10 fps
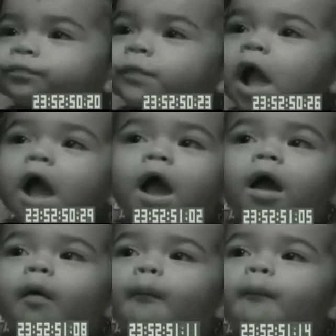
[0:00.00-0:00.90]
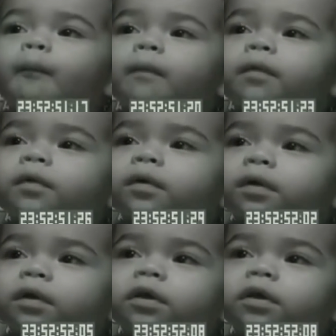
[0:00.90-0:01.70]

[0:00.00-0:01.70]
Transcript: Where's the doggy?